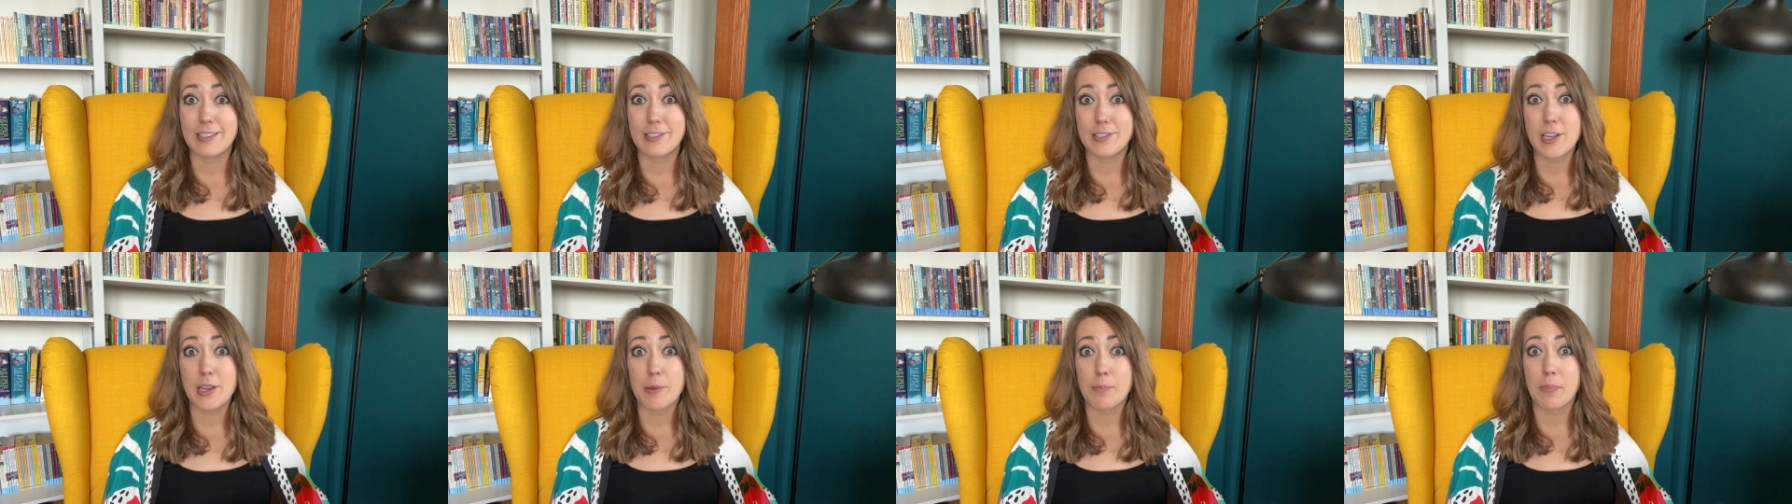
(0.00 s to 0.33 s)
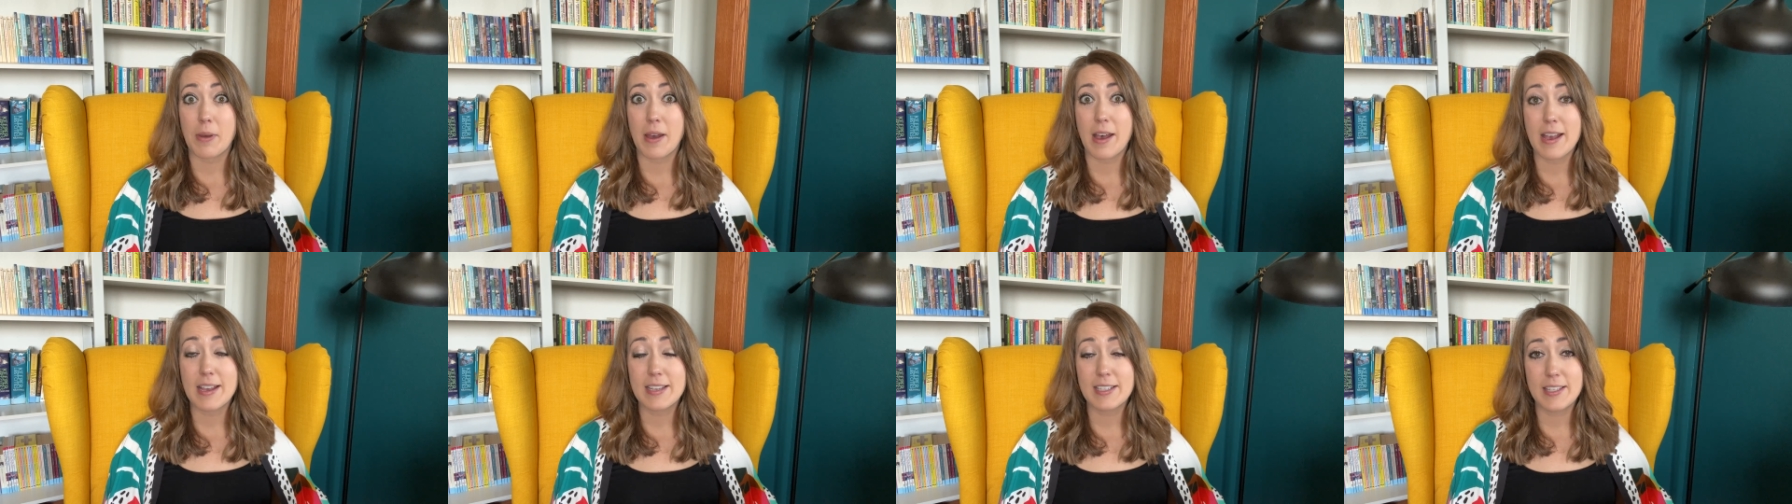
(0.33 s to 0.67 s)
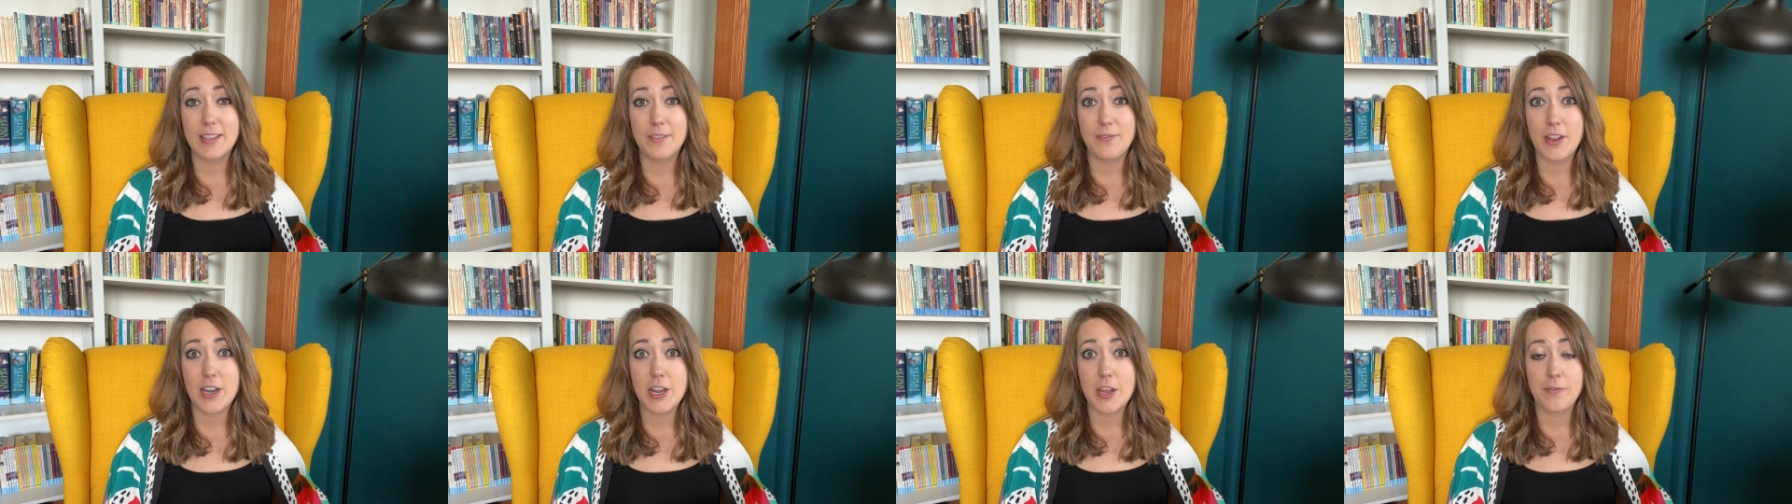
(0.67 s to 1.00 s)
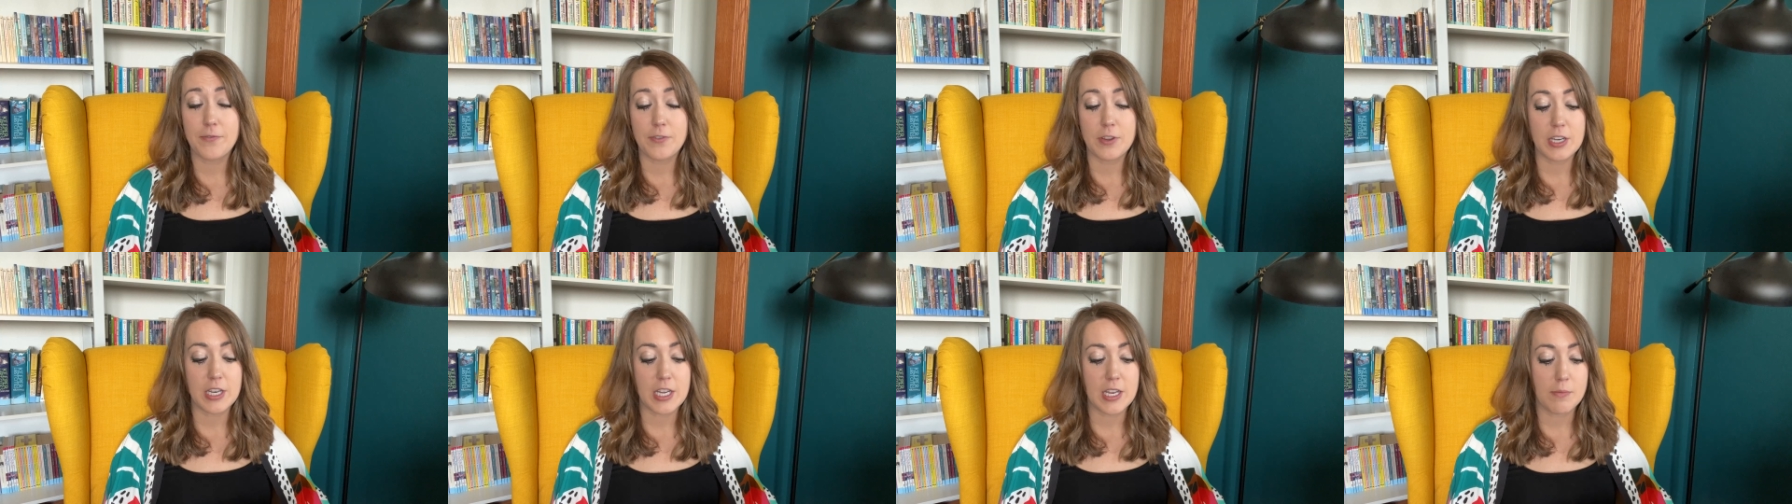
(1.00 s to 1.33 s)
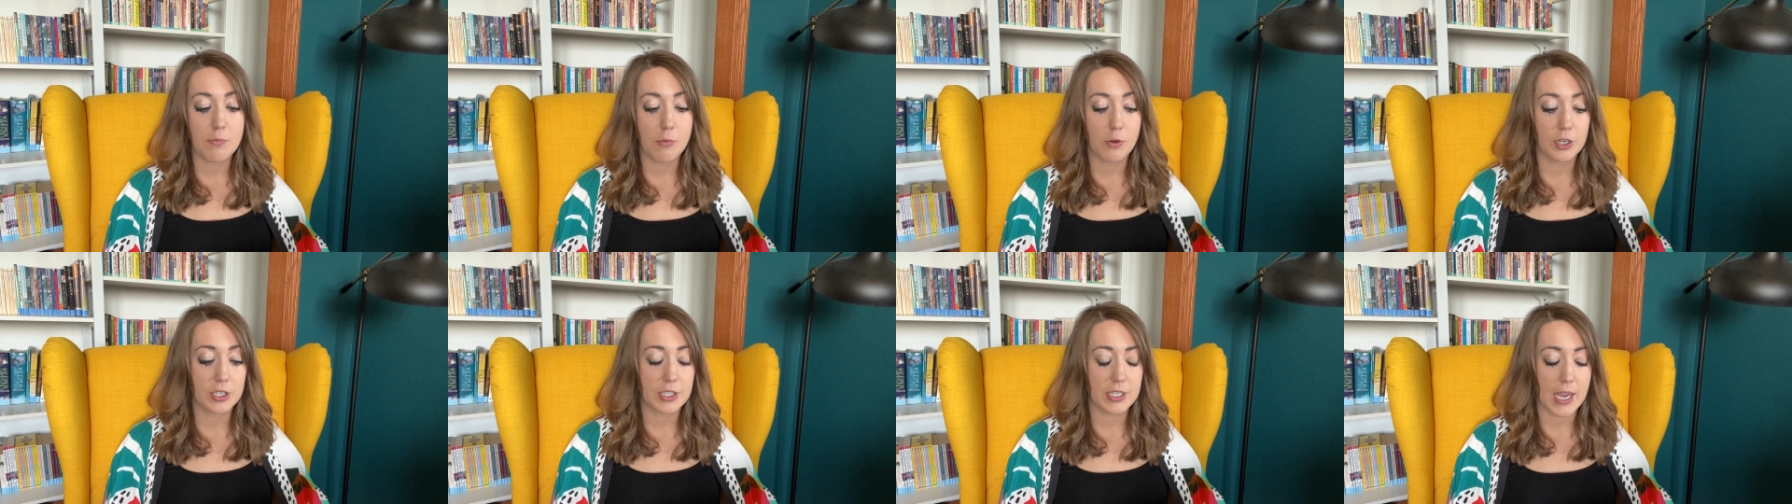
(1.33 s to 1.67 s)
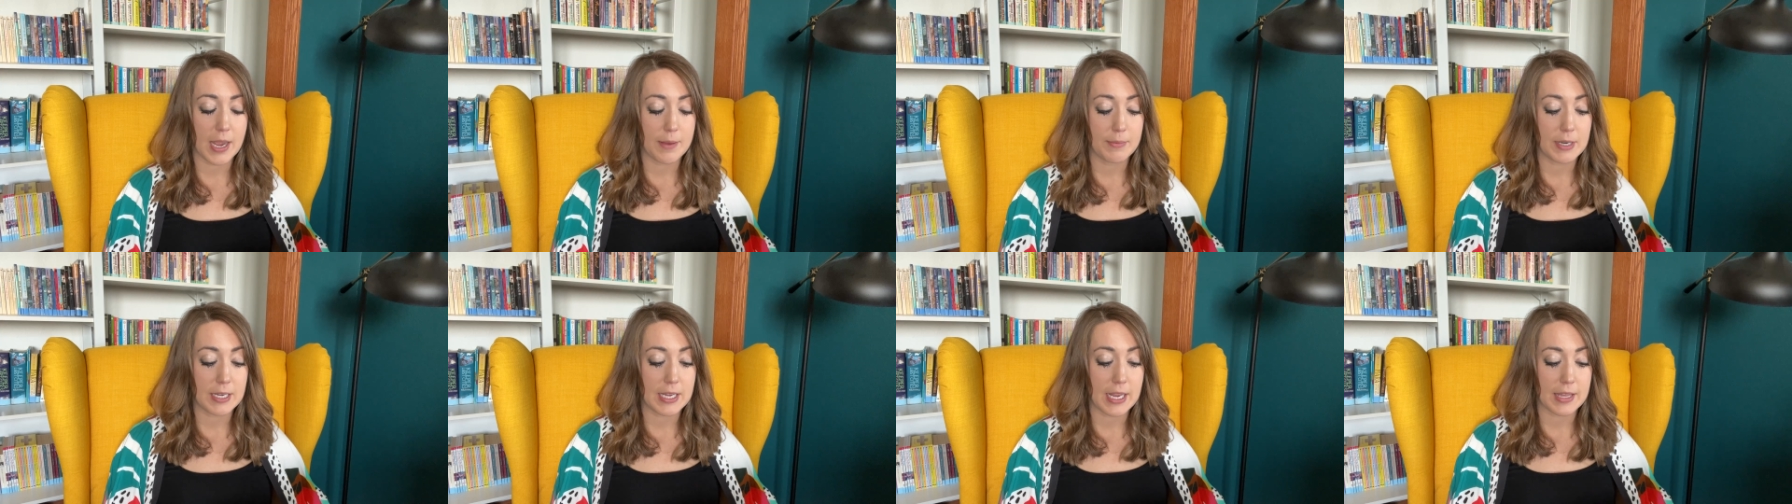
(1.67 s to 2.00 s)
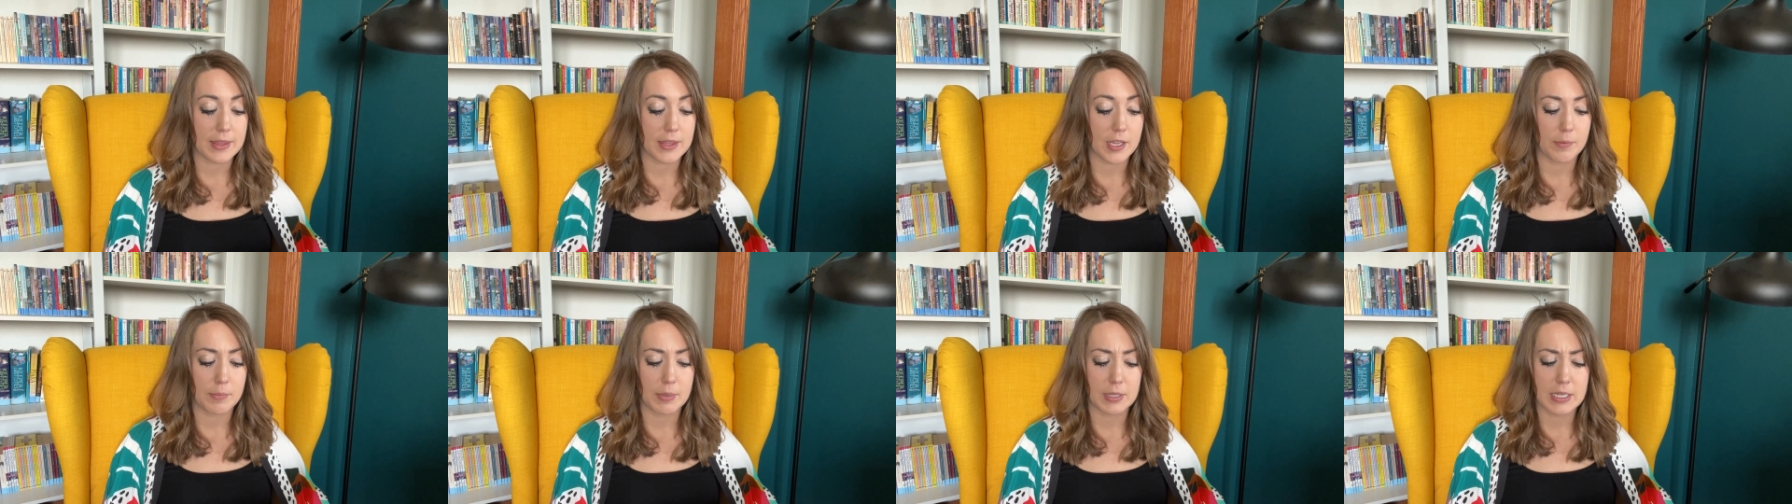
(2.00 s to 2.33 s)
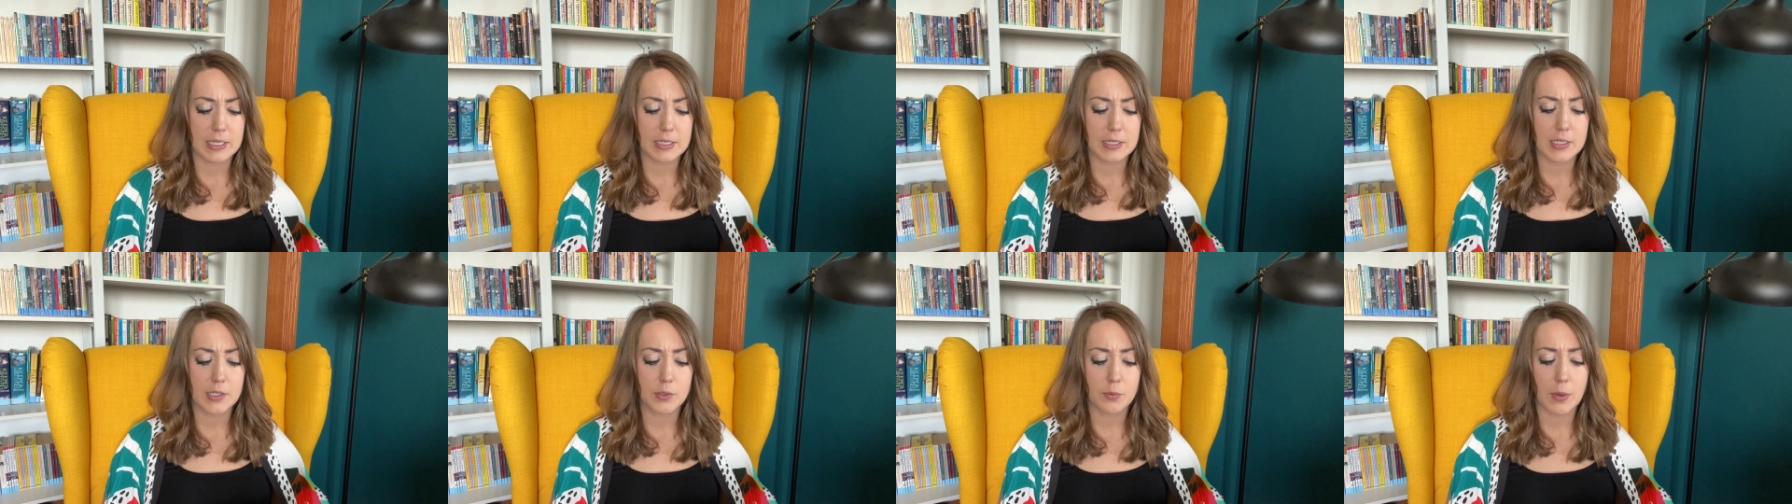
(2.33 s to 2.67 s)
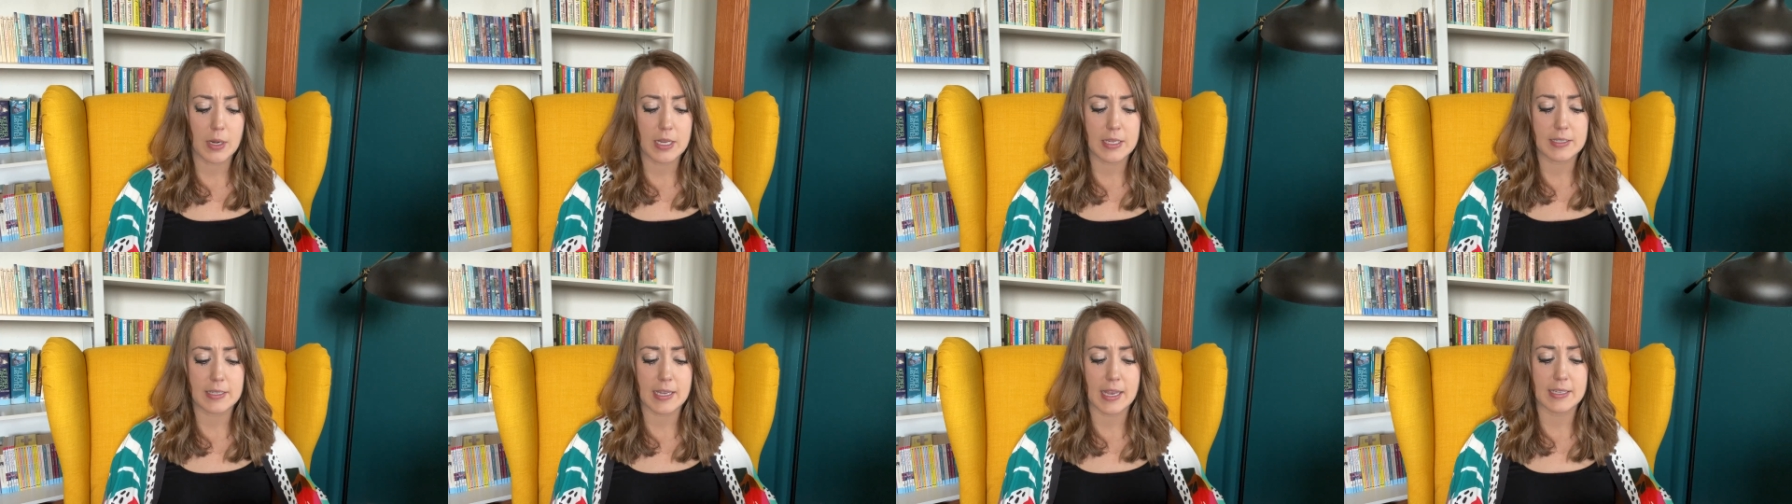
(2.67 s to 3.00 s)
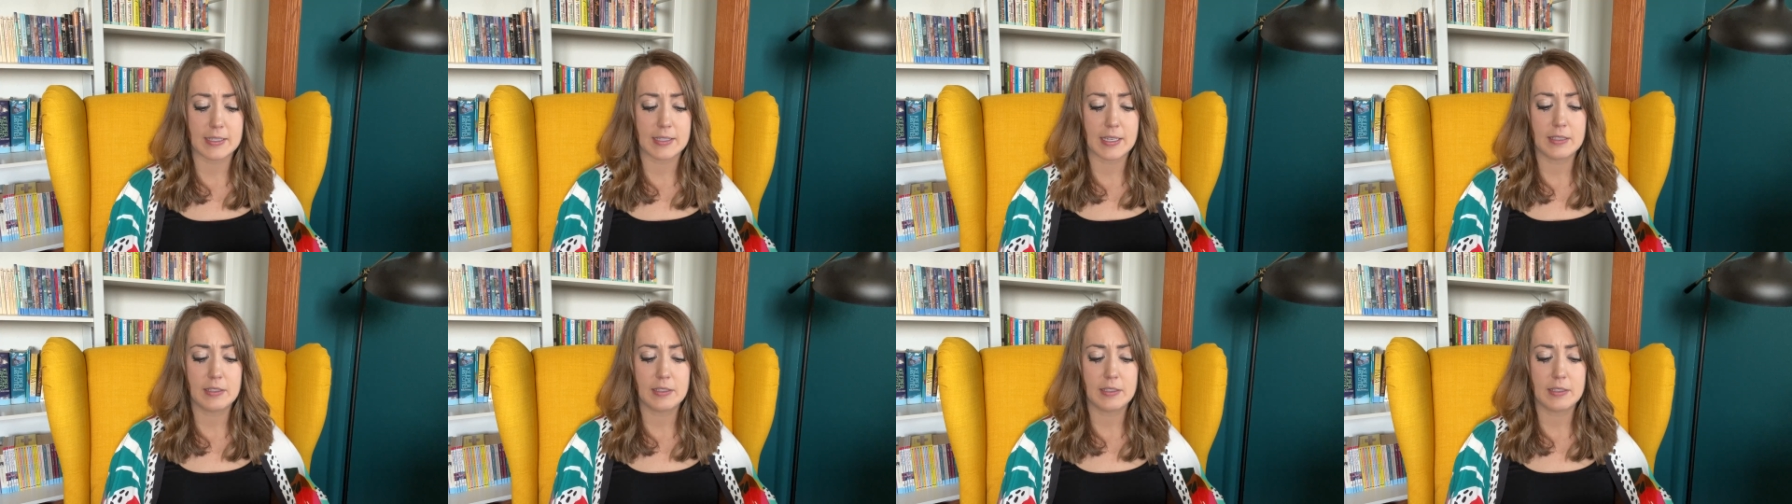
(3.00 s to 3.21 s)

So you can pause the video if you need more time to get there, but this is what it says.